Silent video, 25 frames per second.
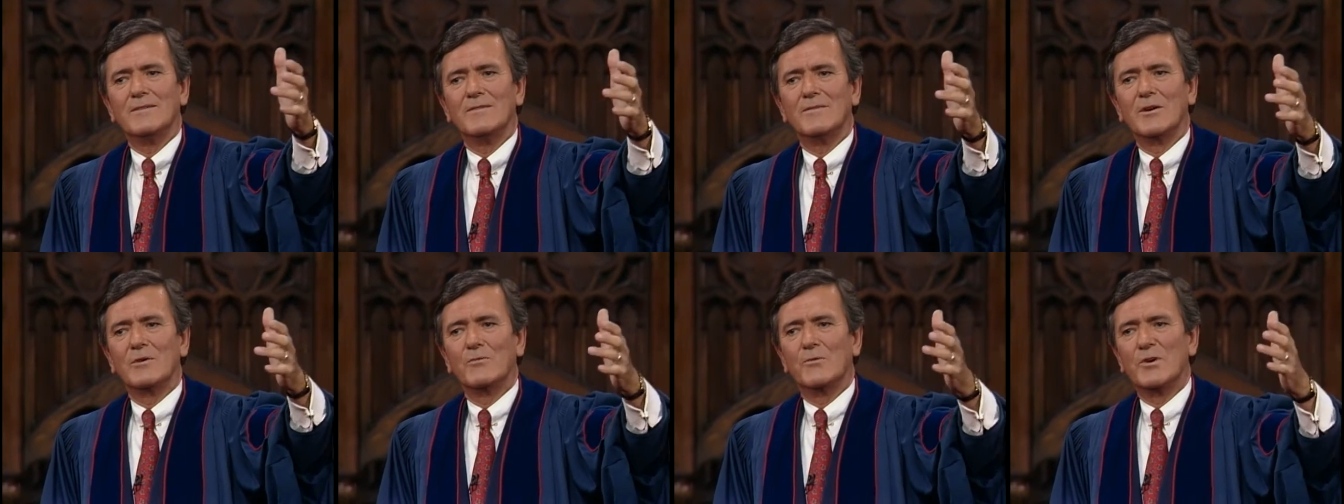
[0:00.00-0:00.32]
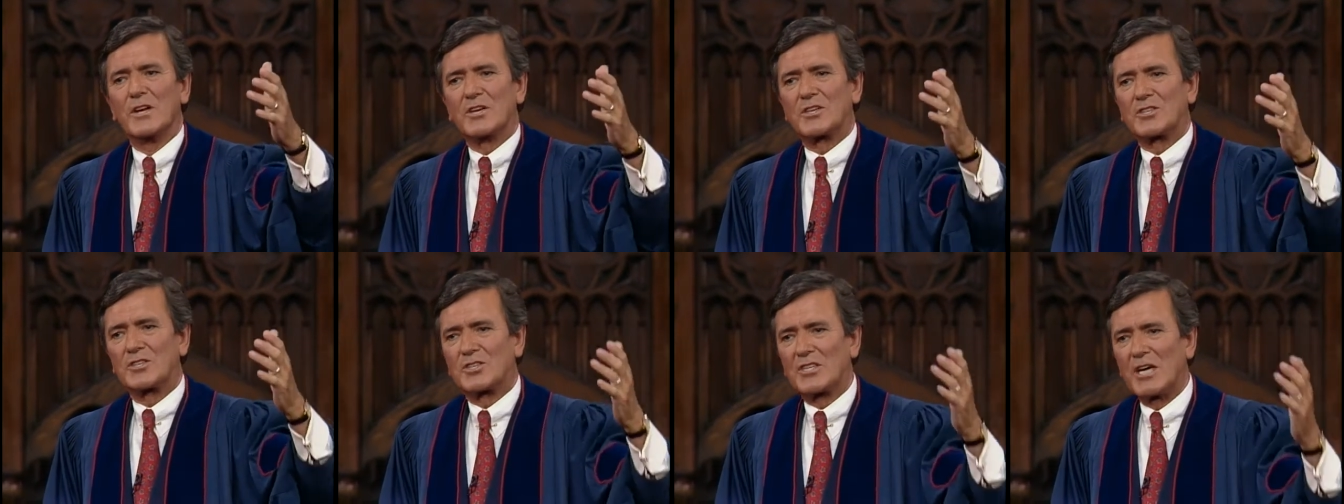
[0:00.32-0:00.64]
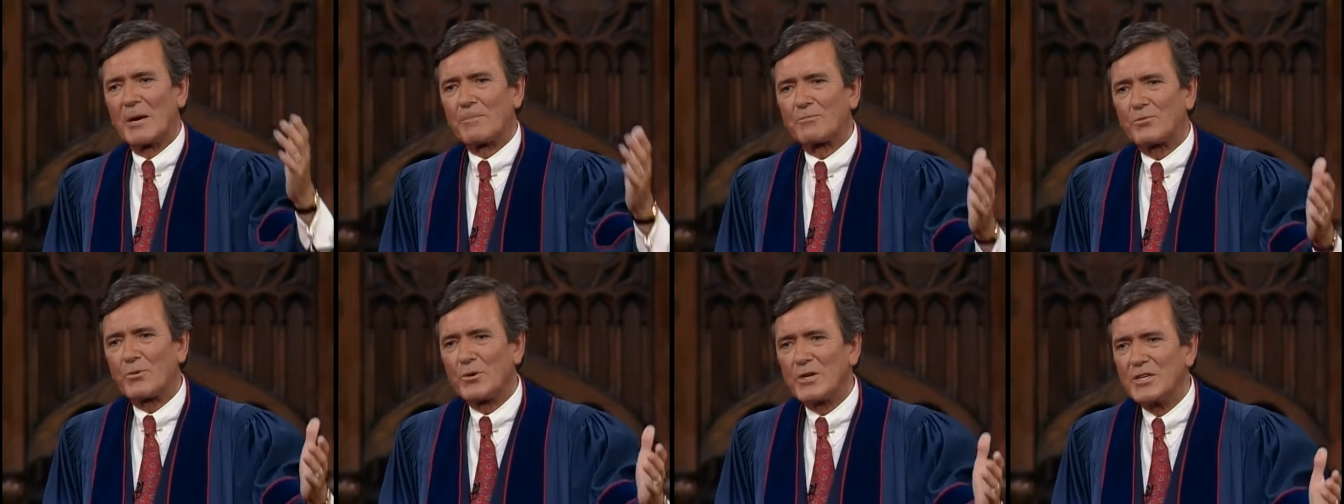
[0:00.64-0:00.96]
when we
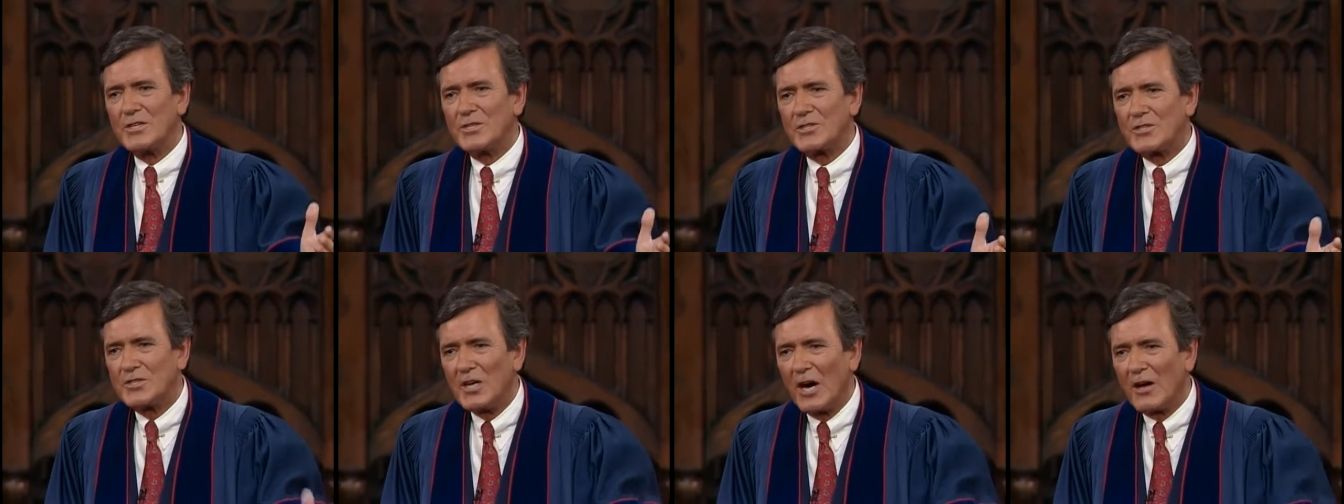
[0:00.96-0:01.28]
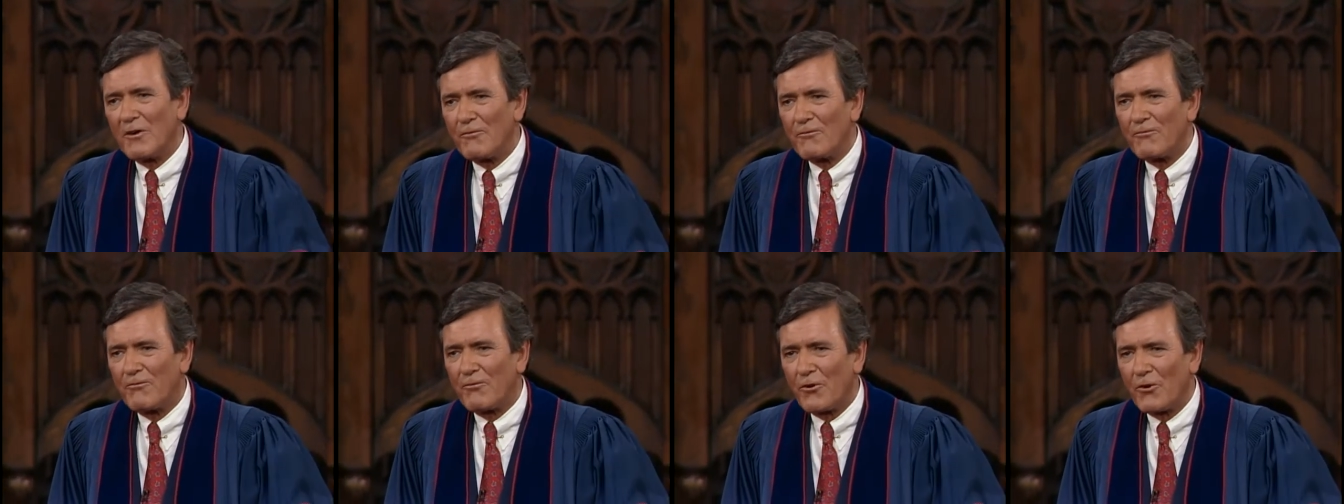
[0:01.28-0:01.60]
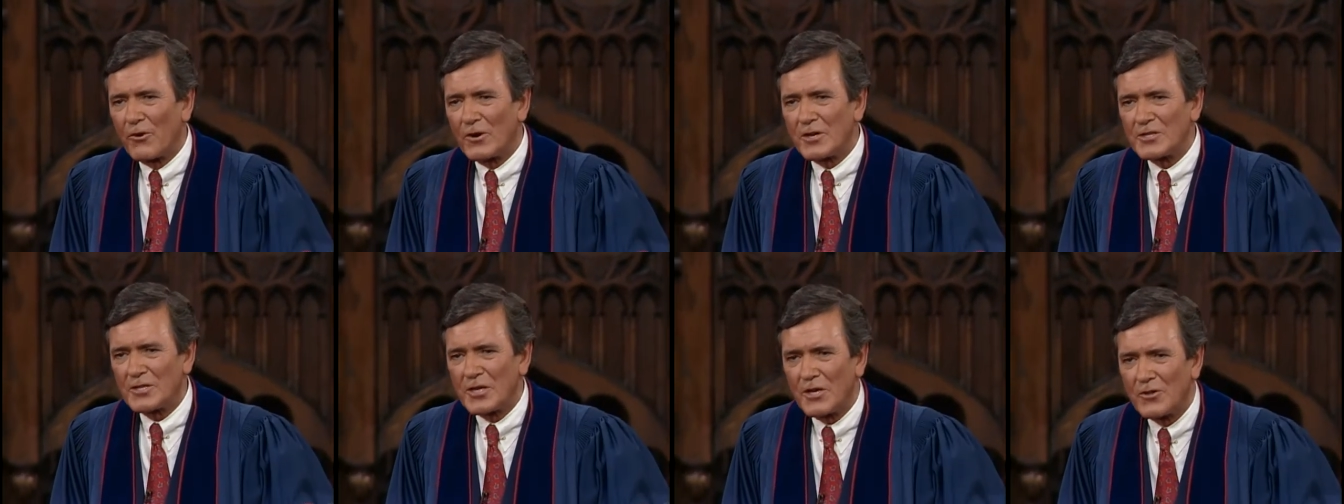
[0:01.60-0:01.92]
accept what He's done
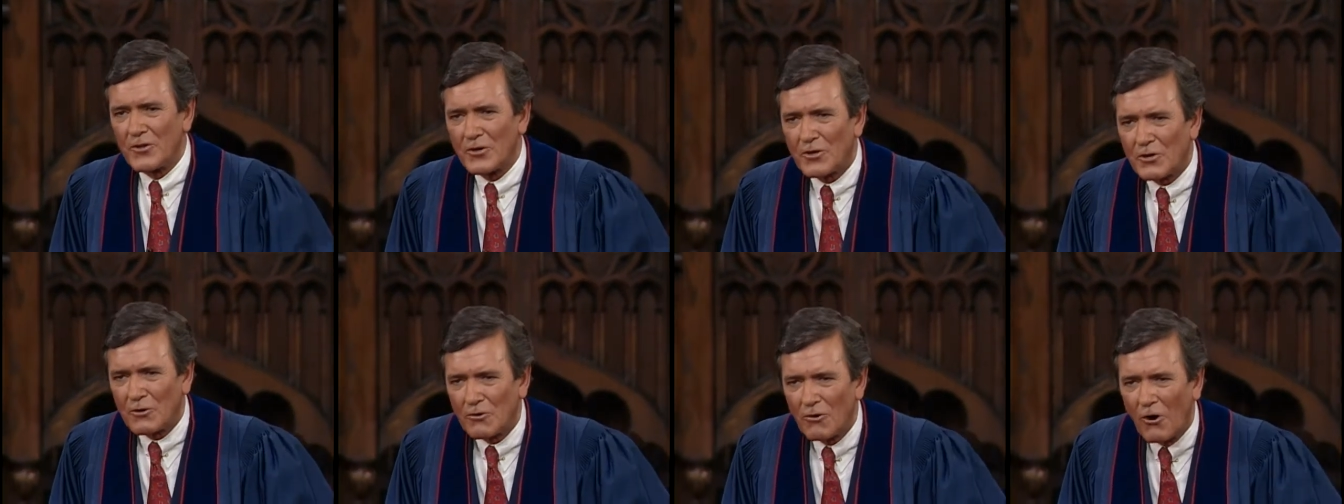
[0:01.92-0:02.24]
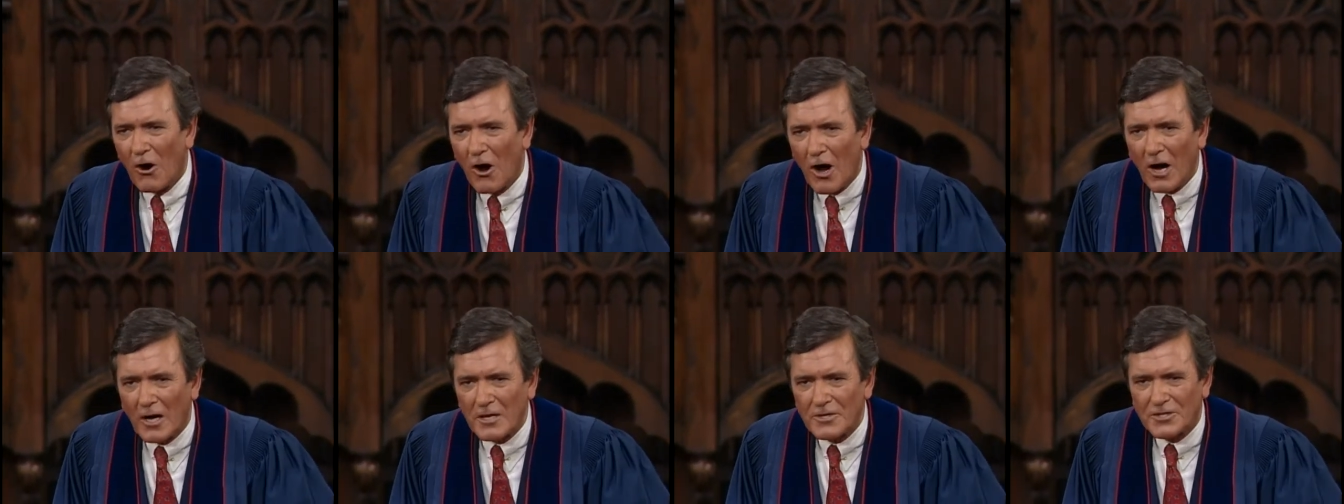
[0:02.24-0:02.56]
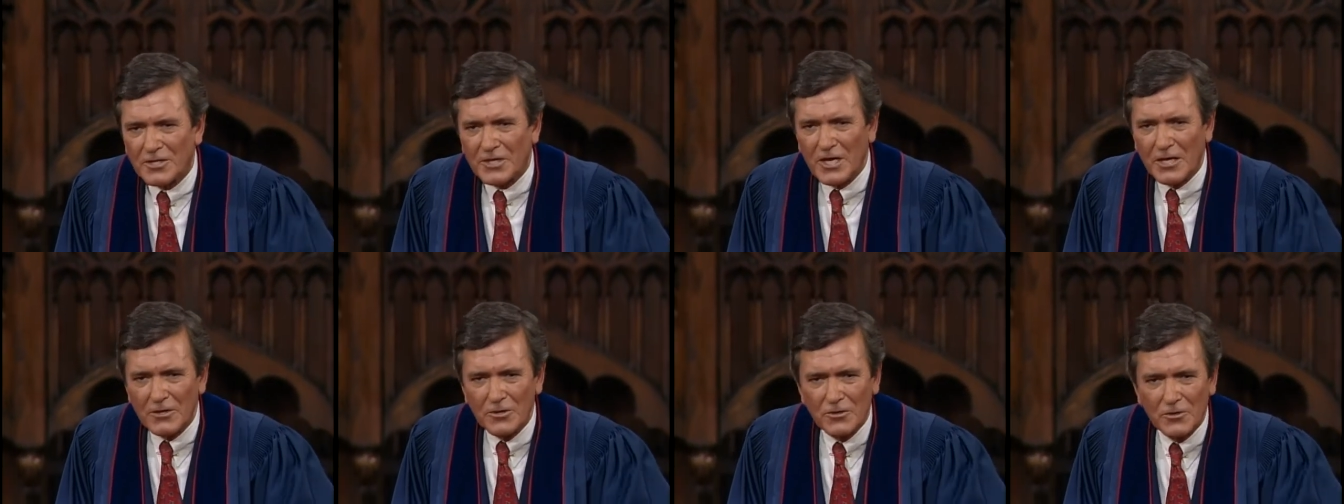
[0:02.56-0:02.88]
for us on the
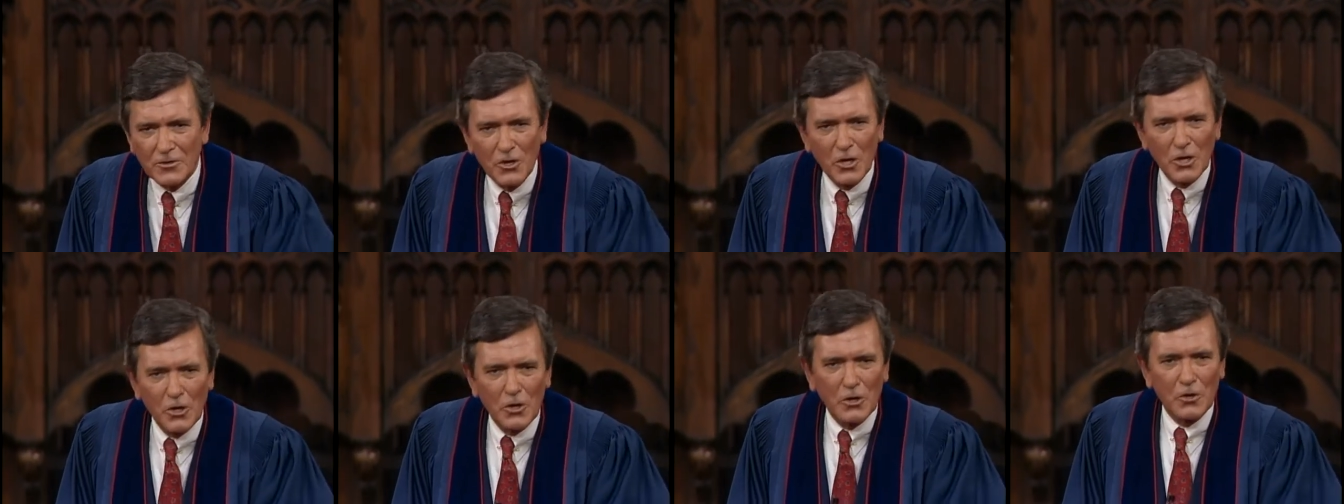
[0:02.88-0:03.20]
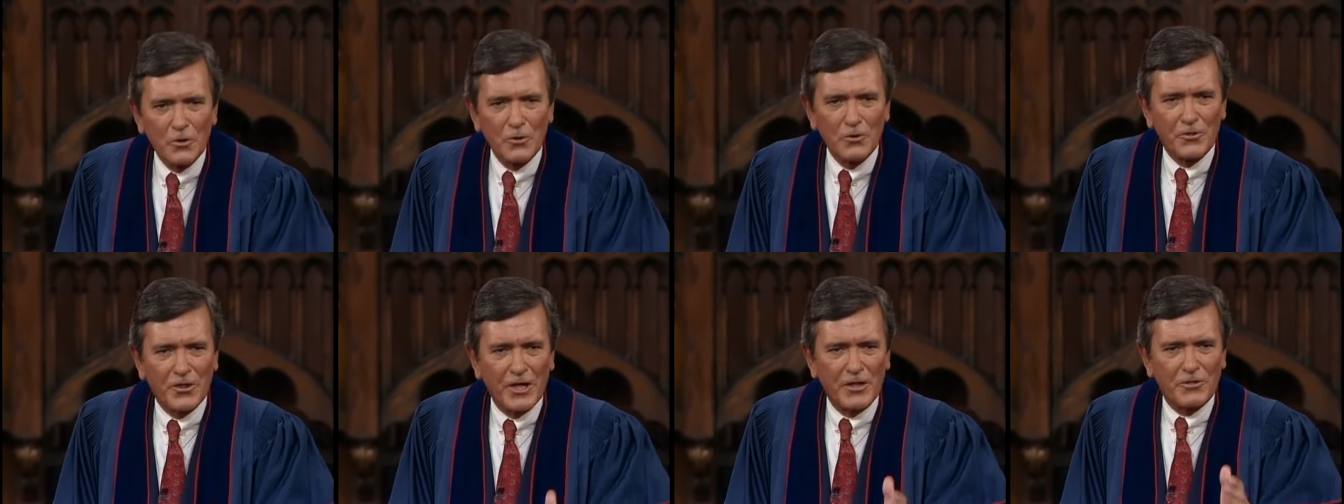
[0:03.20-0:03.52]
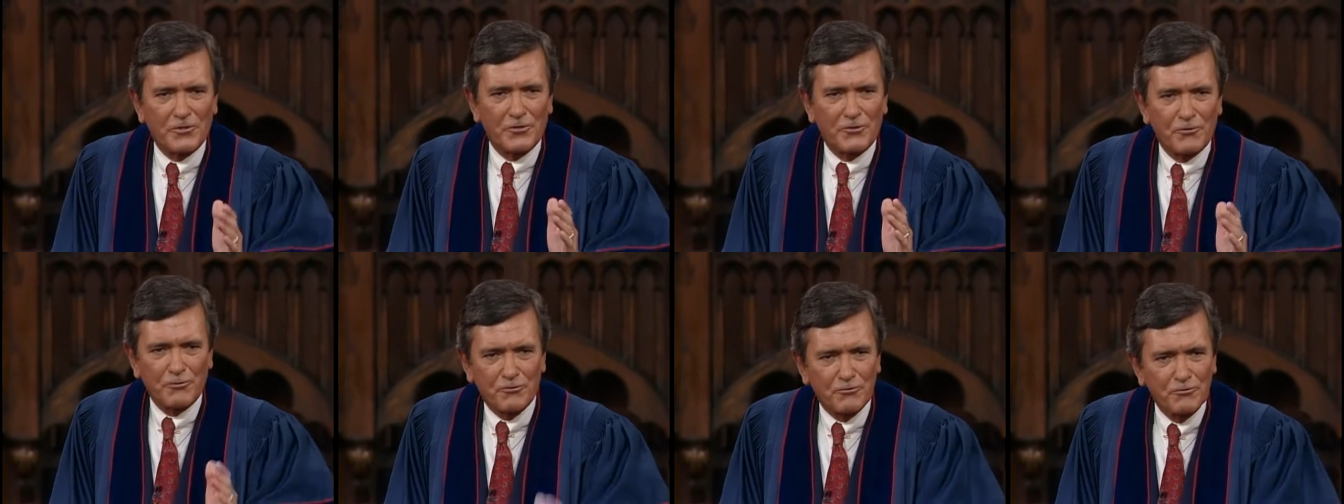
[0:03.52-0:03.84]
cross and know
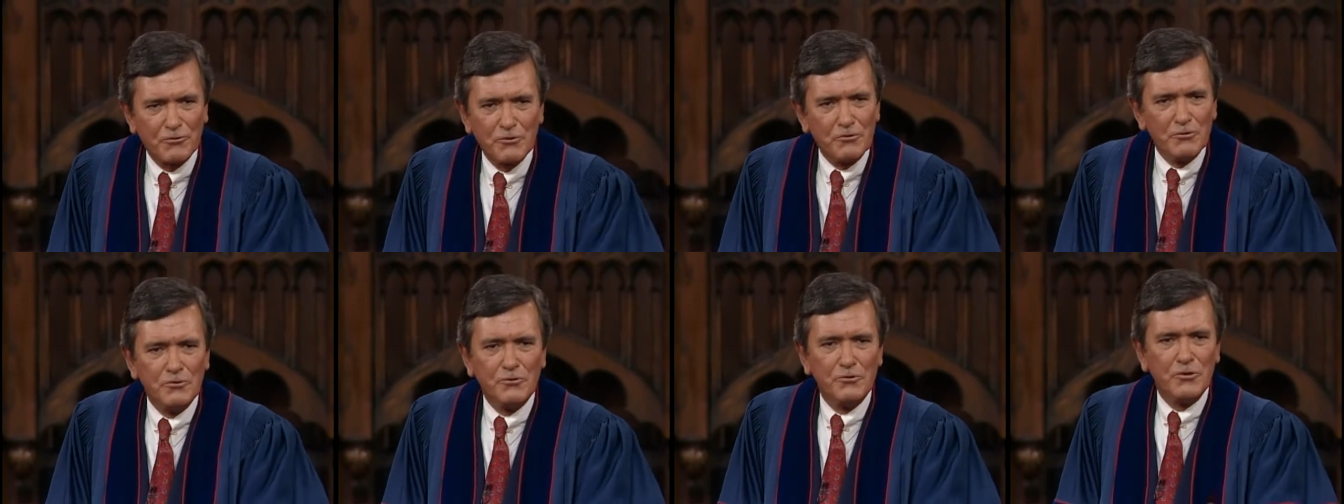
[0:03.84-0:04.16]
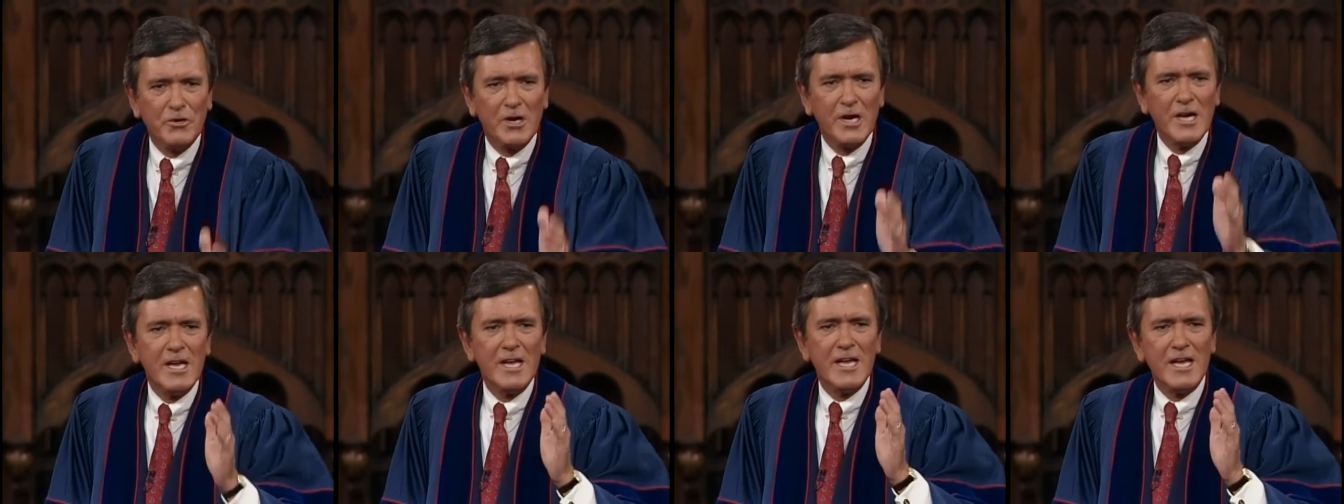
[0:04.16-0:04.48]
that through